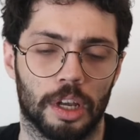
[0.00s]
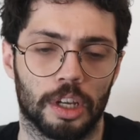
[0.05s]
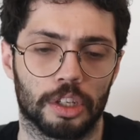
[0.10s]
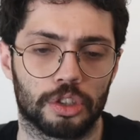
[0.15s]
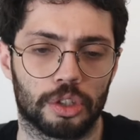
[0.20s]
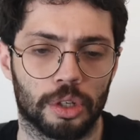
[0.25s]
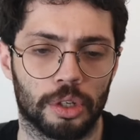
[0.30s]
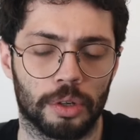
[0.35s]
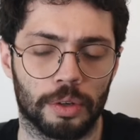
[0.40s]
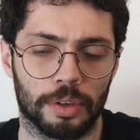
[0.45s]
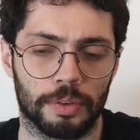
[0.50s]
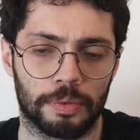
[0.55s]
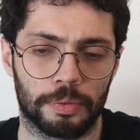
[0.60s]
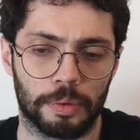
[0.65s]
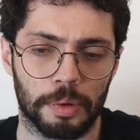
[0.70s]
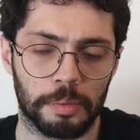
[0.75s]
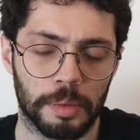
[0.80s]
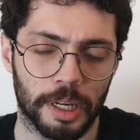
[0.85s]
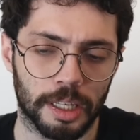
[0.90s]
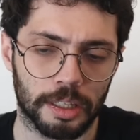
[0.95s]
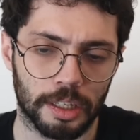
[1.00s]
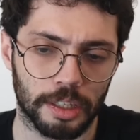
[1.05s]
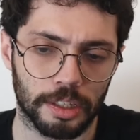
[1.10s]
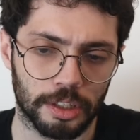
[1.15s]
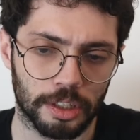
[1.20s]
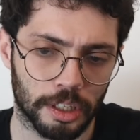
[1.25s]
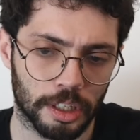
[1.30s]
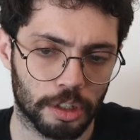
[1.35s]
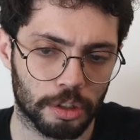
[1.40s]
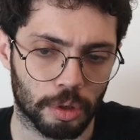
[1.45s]
So if we make this
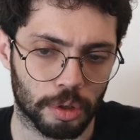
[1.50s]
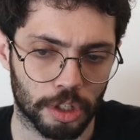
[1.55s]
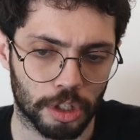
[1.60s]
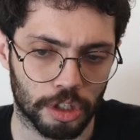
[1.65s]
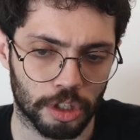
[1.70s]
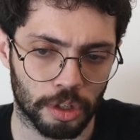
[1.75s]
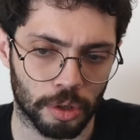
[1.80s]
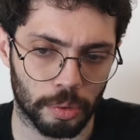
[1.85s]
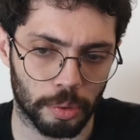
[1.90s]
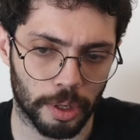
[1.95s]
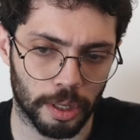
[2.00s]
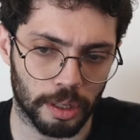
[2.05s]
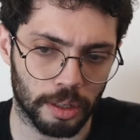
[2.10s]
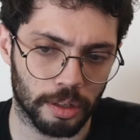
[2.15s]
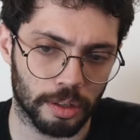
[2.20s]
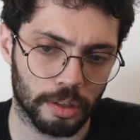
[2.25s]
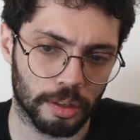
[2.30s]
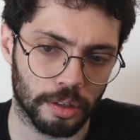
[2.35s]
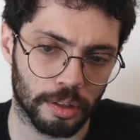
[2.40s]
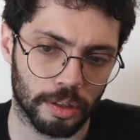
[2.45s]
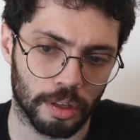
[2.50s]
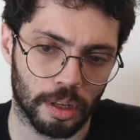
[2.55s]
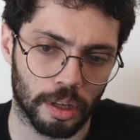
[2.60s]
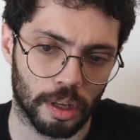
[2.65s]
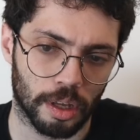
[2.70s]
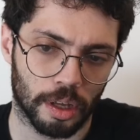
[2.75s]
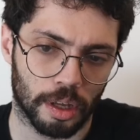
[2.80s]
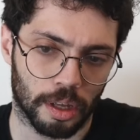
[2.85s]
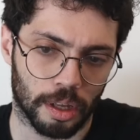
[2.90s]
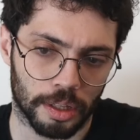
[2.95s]
in the traditional way,
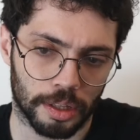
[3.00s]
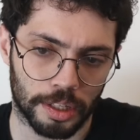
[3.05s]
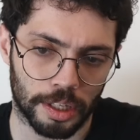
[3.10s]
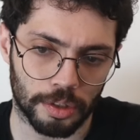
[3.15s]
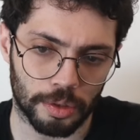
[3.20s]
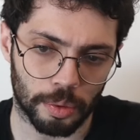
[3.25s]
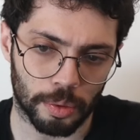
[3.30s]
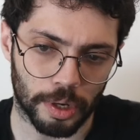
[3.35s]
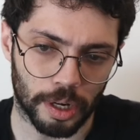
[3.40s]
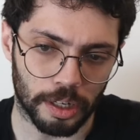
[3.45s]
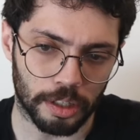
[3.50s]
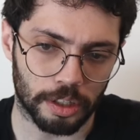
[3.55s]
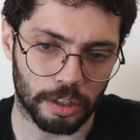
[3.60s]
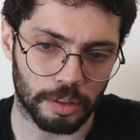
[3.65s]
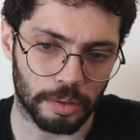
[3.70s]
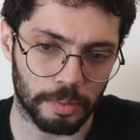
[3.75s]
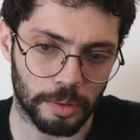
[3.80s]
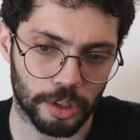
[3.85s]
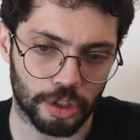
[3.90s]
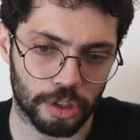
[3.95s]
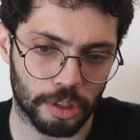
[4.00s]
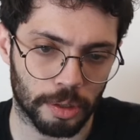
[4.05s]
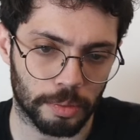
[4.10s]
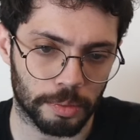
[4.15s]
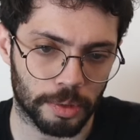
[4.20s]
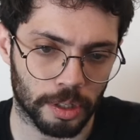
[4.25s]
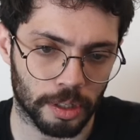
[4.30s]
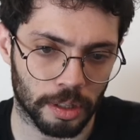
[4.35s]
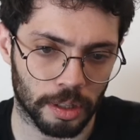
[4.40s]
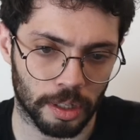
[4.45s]
this would actually be
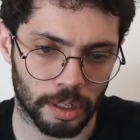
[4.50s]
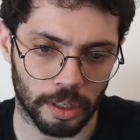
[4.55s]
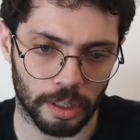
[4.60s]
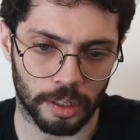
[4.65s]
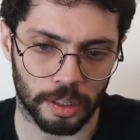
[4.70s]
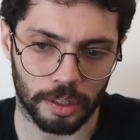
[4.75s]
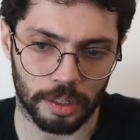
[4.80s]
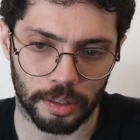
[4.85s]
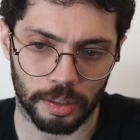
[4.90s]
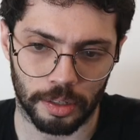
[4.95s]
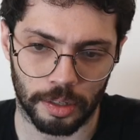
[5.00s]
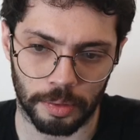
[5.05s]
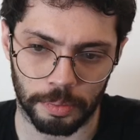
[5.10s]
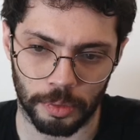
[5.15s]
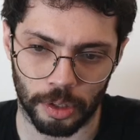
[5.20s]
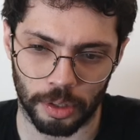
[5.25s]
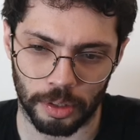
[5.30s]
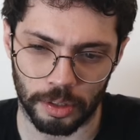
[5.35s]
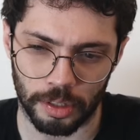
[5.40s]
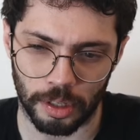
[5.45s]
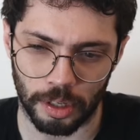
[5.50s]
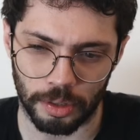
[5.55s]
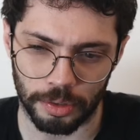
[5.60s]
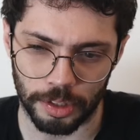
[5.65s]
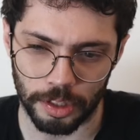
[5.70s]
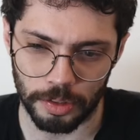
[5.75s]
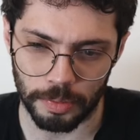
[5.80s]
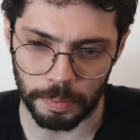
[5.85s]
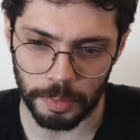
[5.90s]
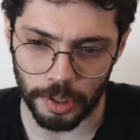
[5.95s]
something like, I'm gonna call
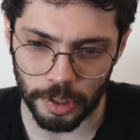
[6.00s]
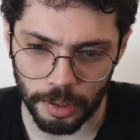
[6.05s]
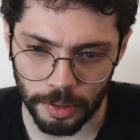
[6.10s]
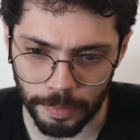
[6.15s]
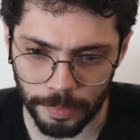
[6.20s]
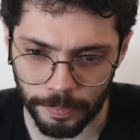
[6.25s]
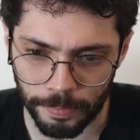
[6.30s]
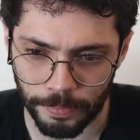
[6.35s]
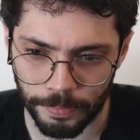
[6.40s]
this B,